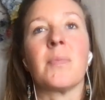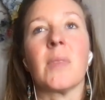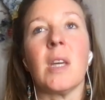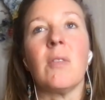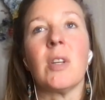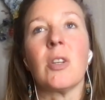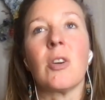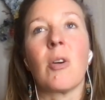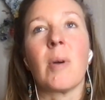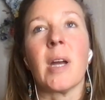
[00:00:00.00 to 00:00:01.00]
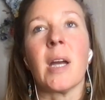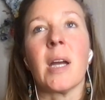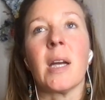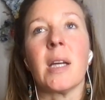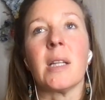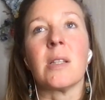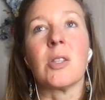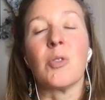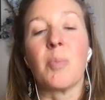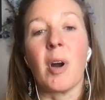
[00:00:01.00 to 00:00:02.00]
even going
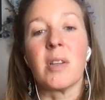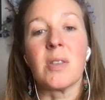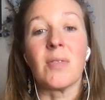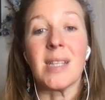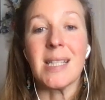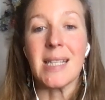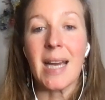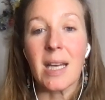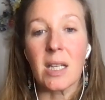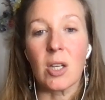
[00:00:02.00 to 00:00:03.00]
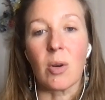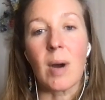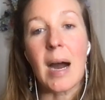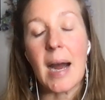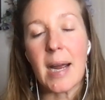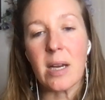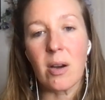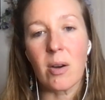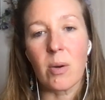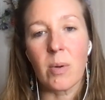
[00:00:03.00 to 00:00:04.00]
into parts of Indiana,
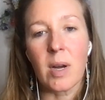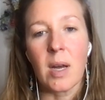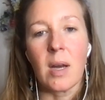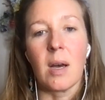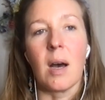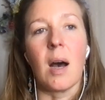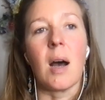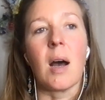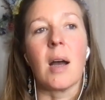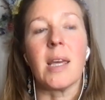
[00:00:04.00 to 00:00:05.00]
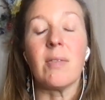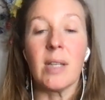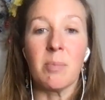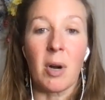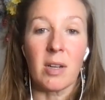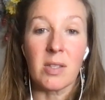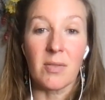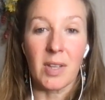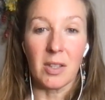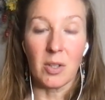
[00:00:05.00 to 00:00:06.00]
Ohio, even parts
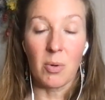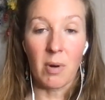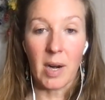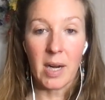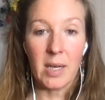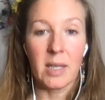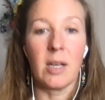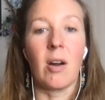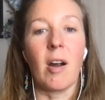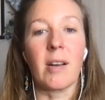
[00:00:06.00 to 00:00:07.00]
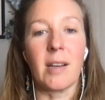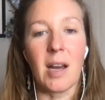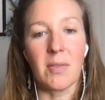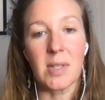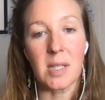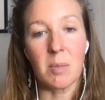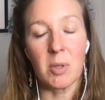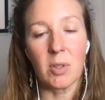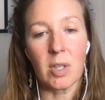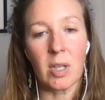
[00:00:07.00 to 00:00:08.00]
of Illinois are going to have
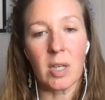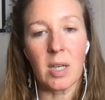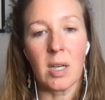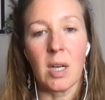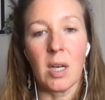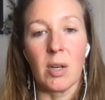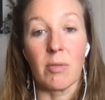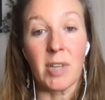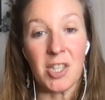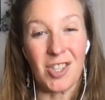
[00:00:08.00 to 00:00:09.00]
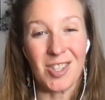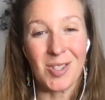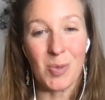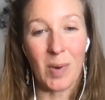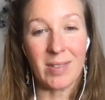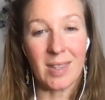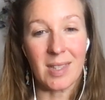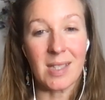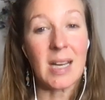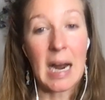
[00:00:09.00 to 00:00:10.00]
similar regions where that
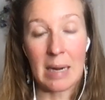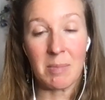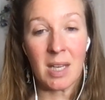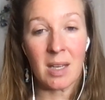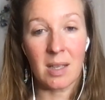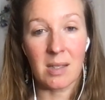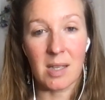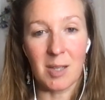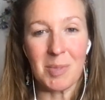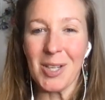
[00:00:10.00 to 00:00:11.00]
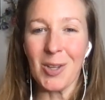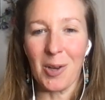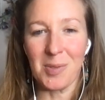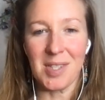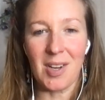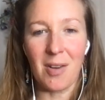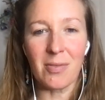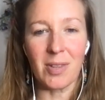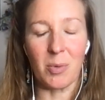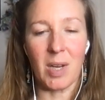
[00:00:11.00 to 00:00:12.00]
the timing is going to be close
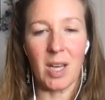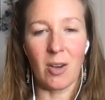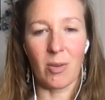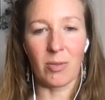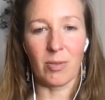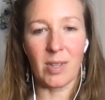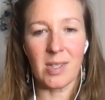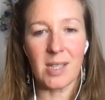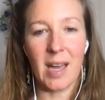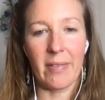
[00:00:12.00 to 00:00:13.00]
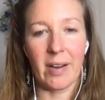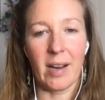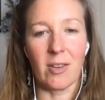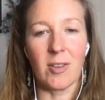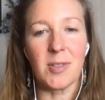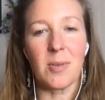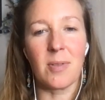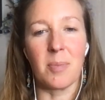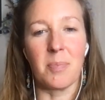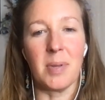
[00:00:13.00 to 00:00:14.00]
enough that we can go through this together, and also
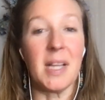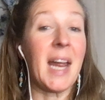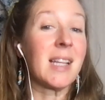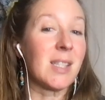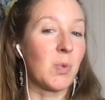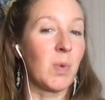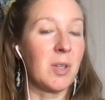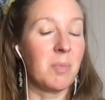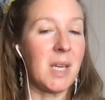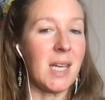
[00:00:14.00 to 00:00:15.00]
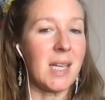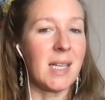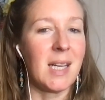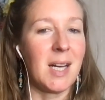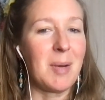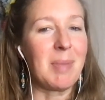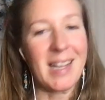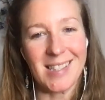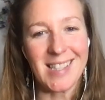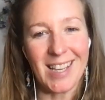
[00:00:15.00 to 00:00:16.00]
the plants will be
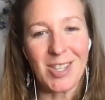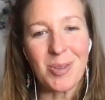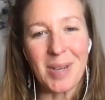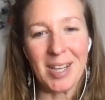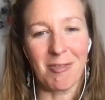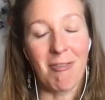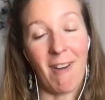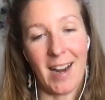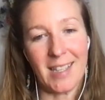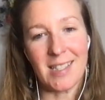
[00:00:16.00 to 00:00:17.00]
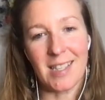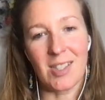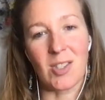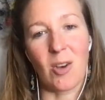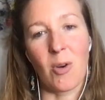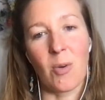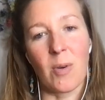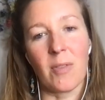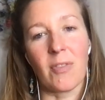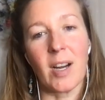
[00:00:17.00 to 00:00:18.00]
plants that you can find.
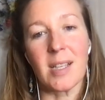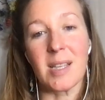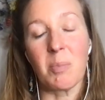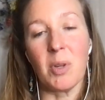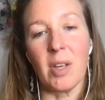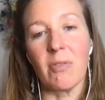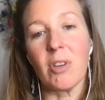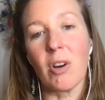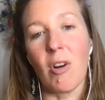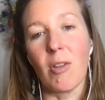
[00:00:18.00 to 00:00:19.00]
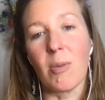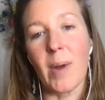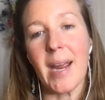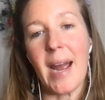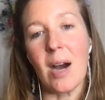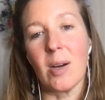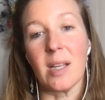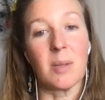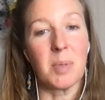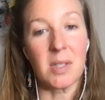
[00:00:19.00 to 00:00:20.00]
So for example, if you're all the way out
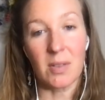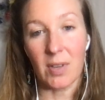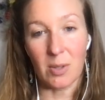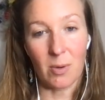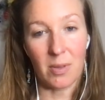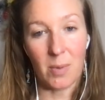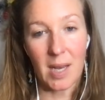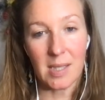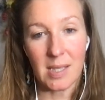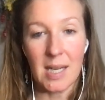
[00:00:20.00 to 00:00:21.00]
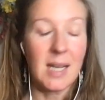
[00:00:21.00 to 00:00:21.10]
in the Pacific Northwest,